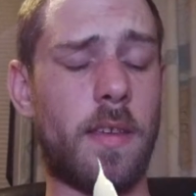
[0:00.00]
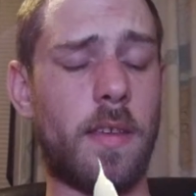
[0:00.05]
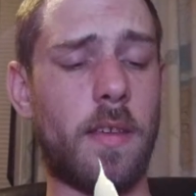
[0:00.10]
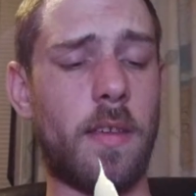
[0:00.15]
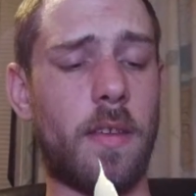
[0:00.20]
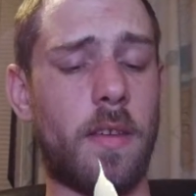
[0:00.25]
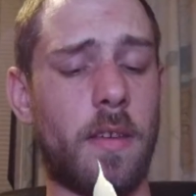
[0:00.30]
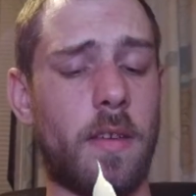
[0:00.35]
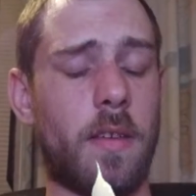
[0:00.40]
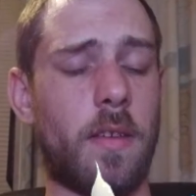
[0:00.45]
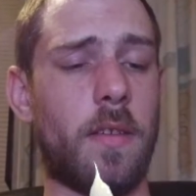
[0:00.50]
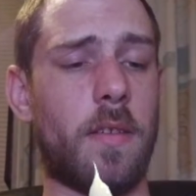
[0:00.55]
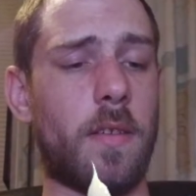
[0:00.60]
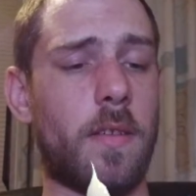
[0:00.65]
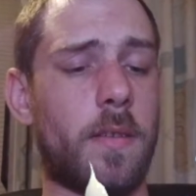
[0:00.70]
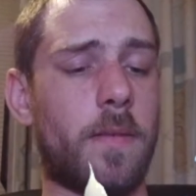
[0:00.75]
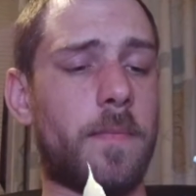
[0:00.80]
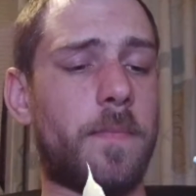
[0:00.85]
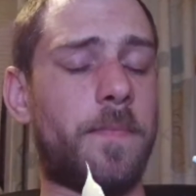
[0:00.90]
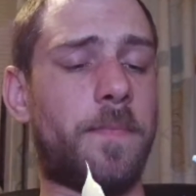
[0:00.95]

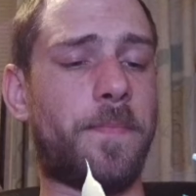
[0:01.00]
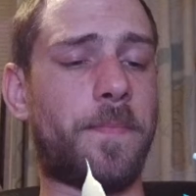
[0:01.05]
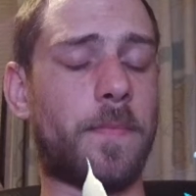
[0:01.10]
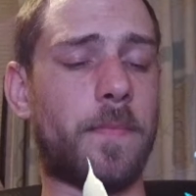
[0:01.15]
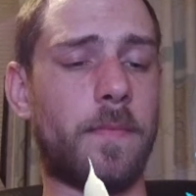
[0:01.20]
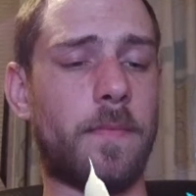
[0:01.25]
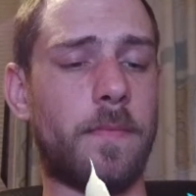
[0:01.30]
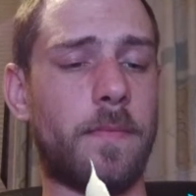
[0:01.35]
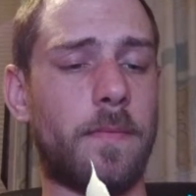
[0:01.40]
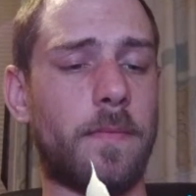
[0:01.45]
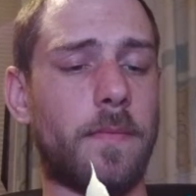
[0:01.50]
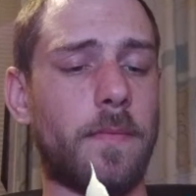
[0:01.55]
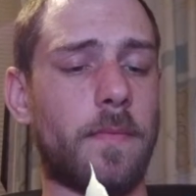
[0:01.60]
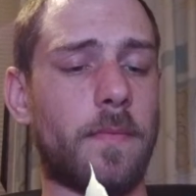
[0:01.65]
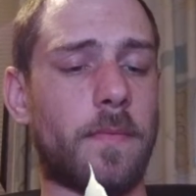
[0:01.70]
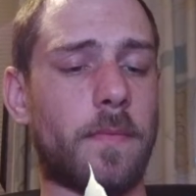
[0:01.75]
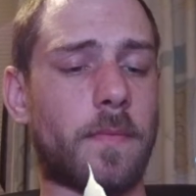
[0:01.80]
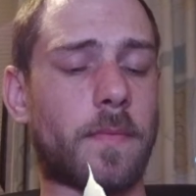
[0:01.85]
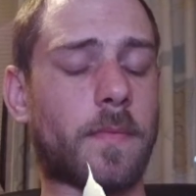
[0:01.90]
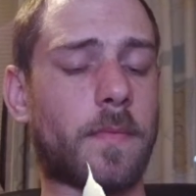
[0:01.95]
Nobody speaks.